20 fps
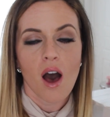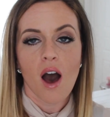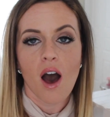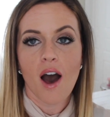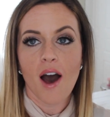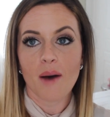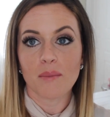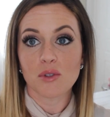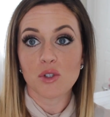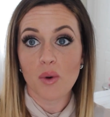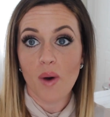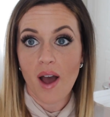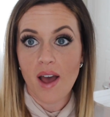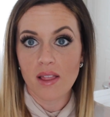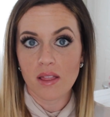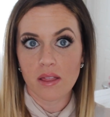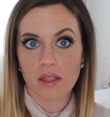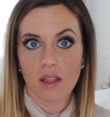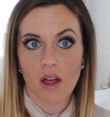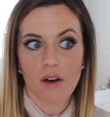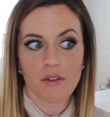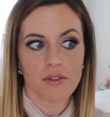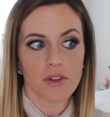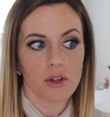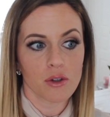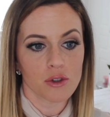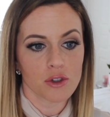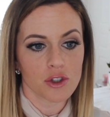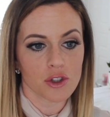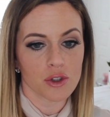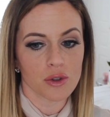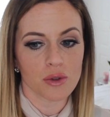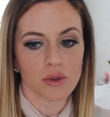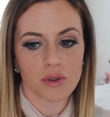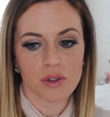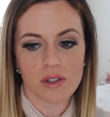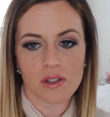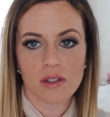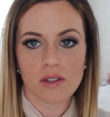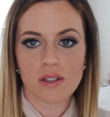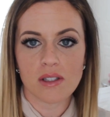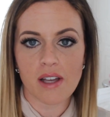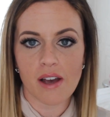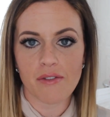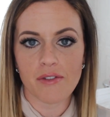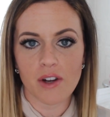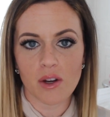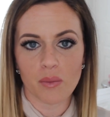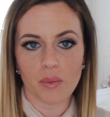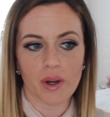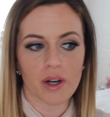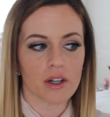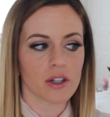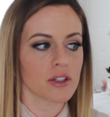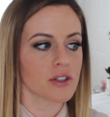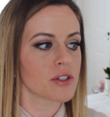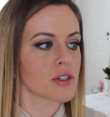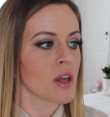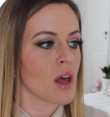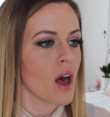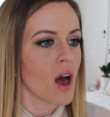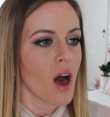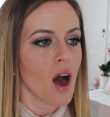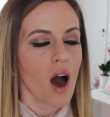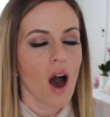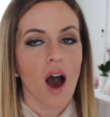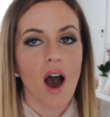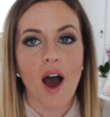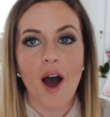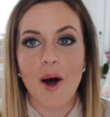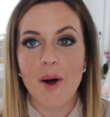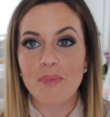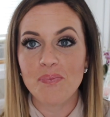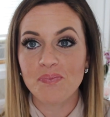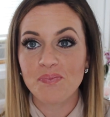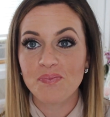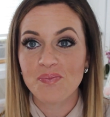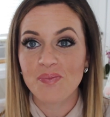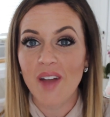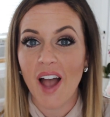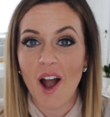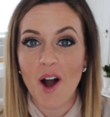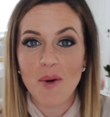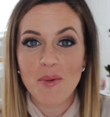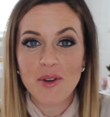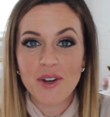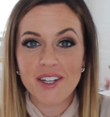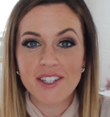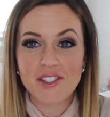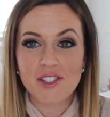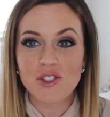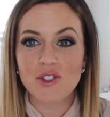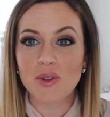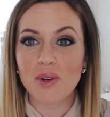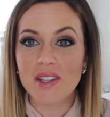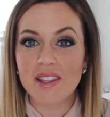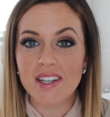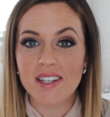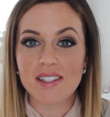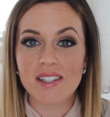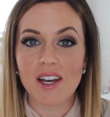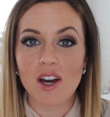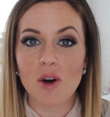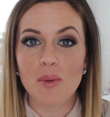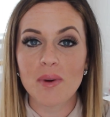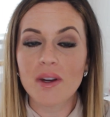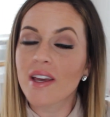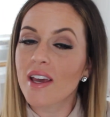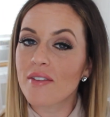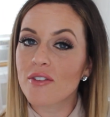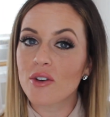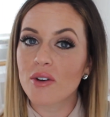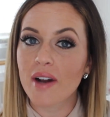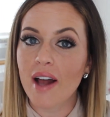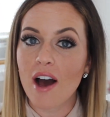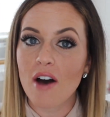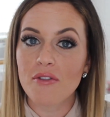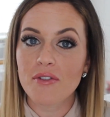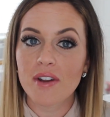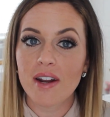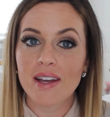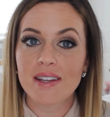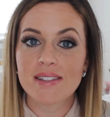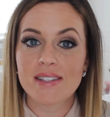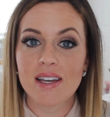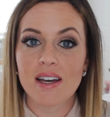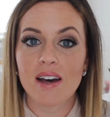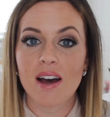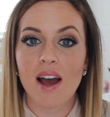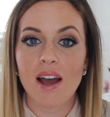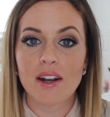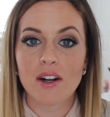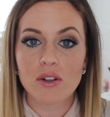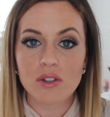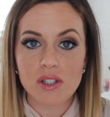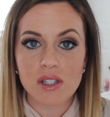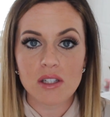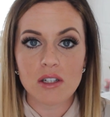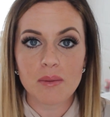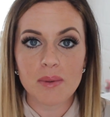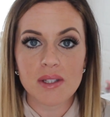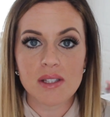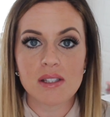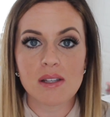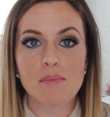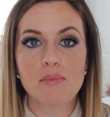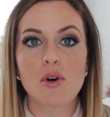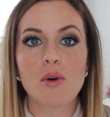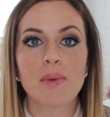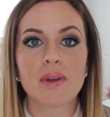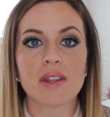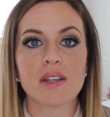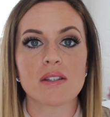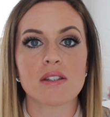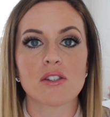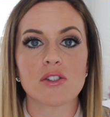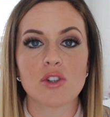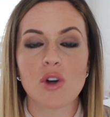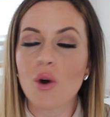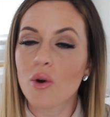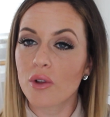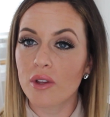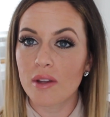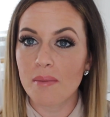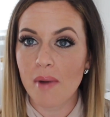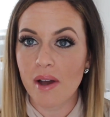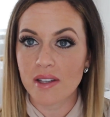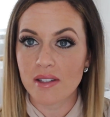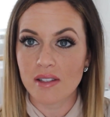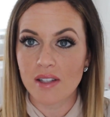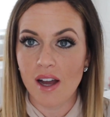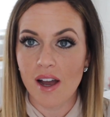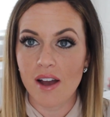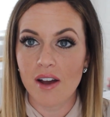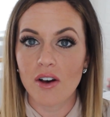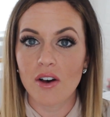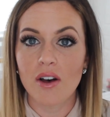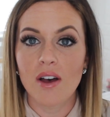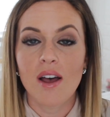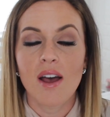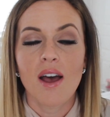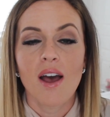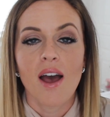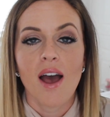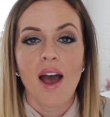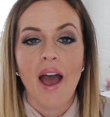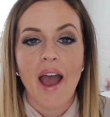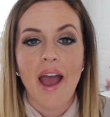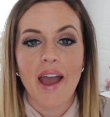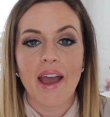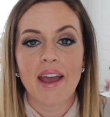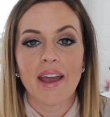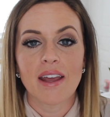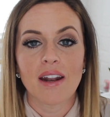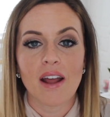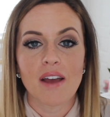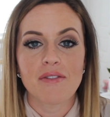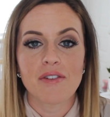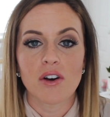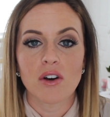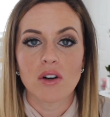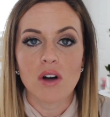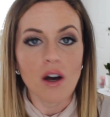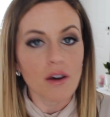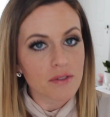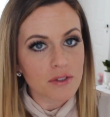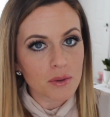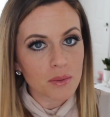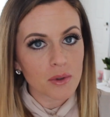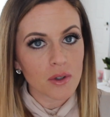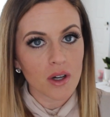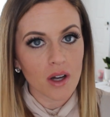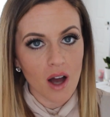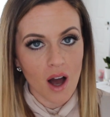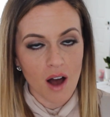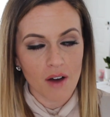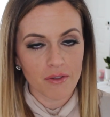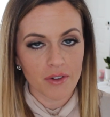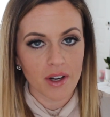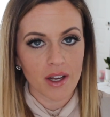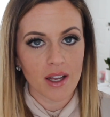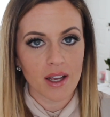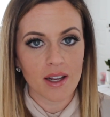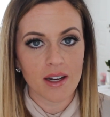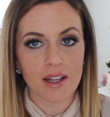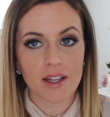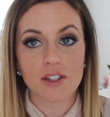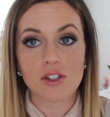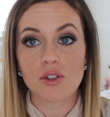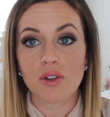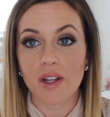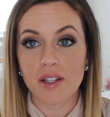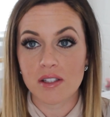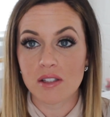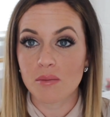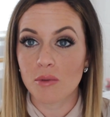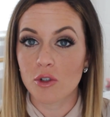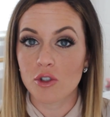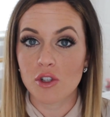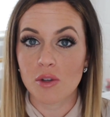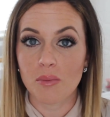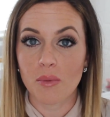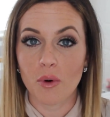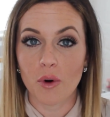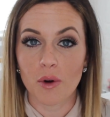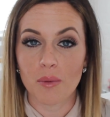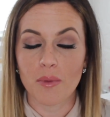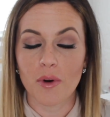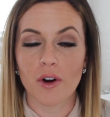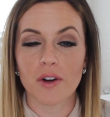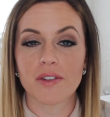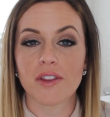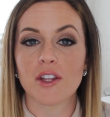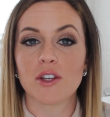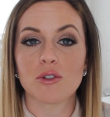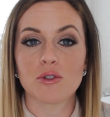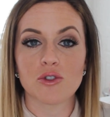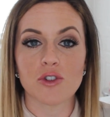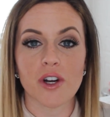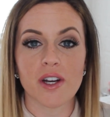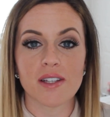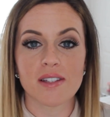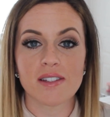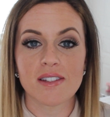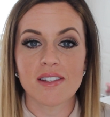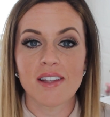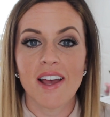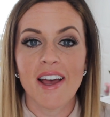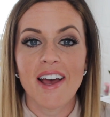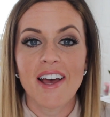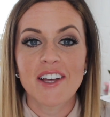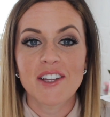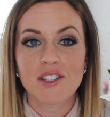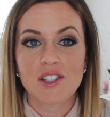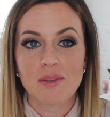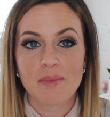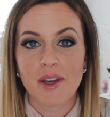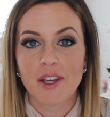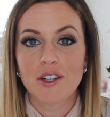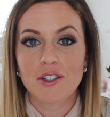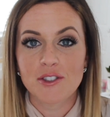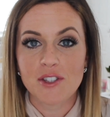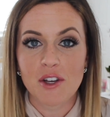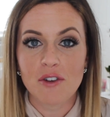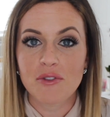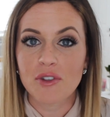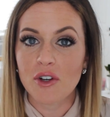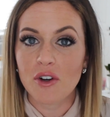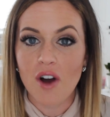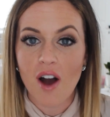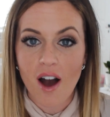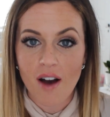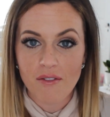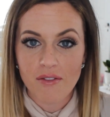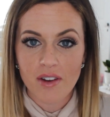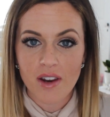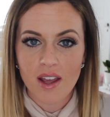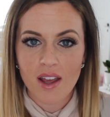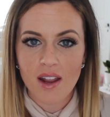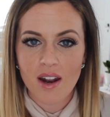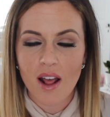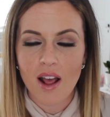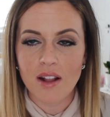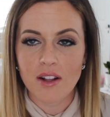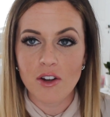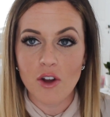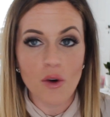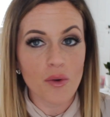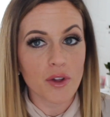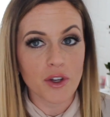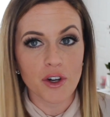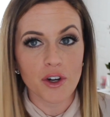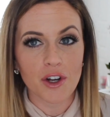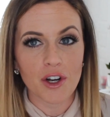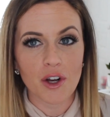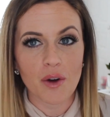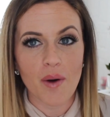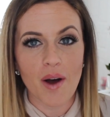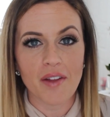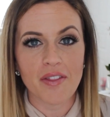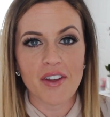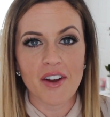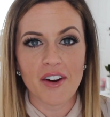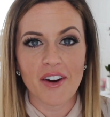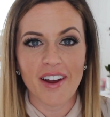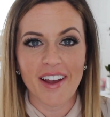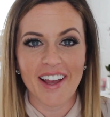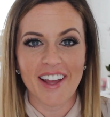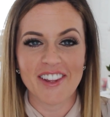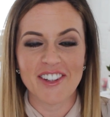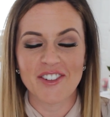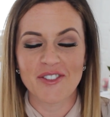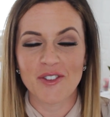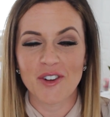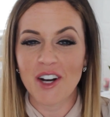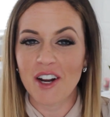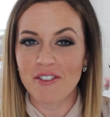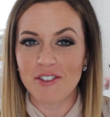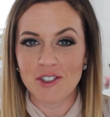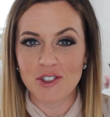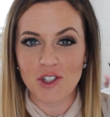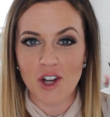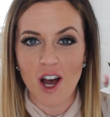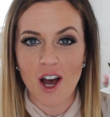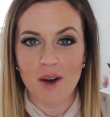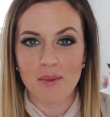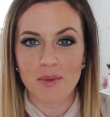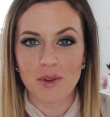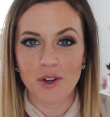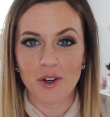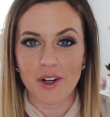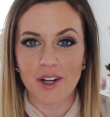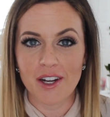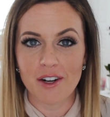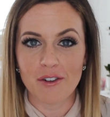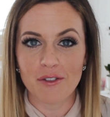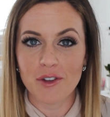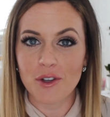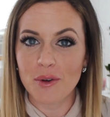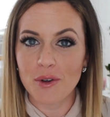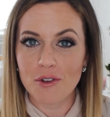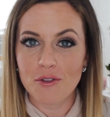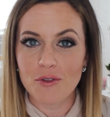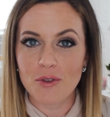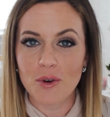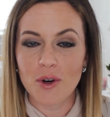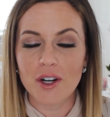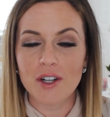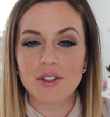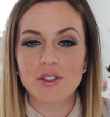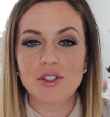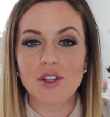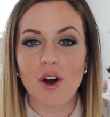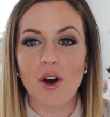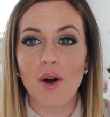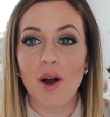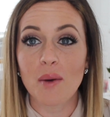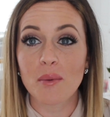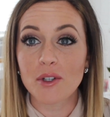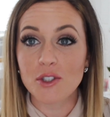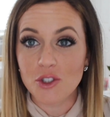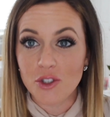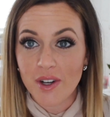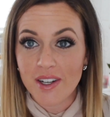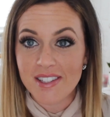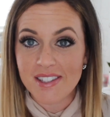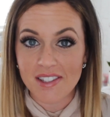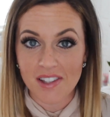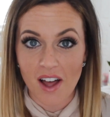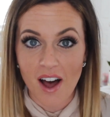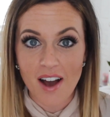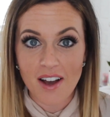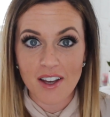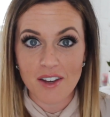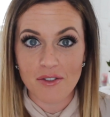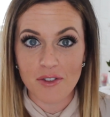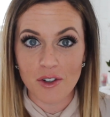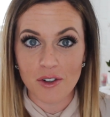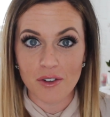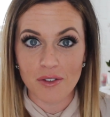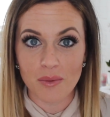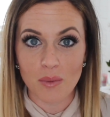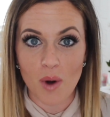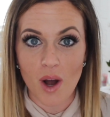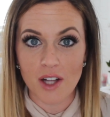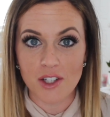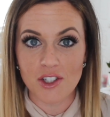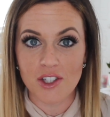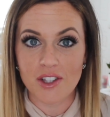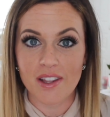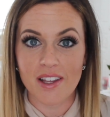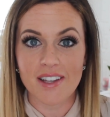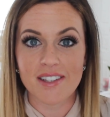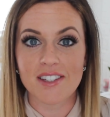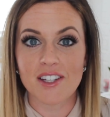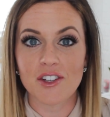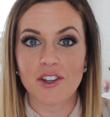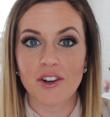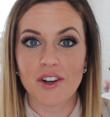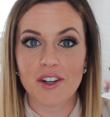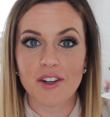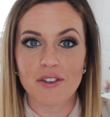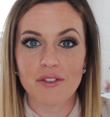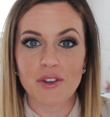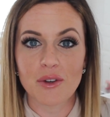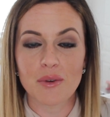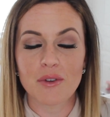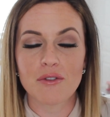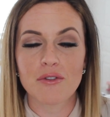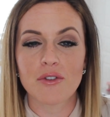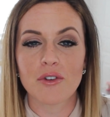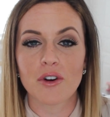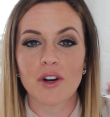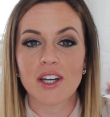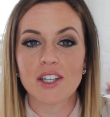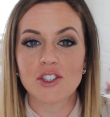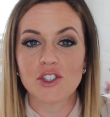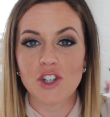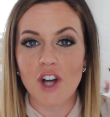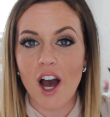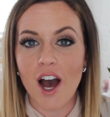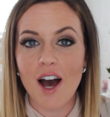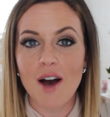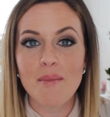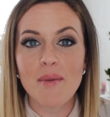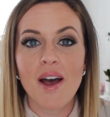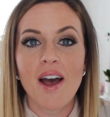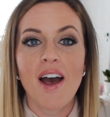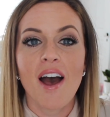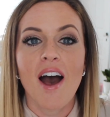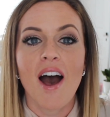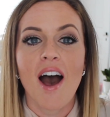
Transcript: Um, so I love those shoes. Definite winners. Um, I hope you guys enjoyed this. I hope it gave you an outfit idea. I know it's a little bit simple, but this is totally my style and I felt comfortable and confident in it. So that's the most important part that you dress to make yourself feel confident and know that you're gonna go out there and get whatever job you're interviewing for. So I wish you guys luck if you're watching this and you're interviewing for a job.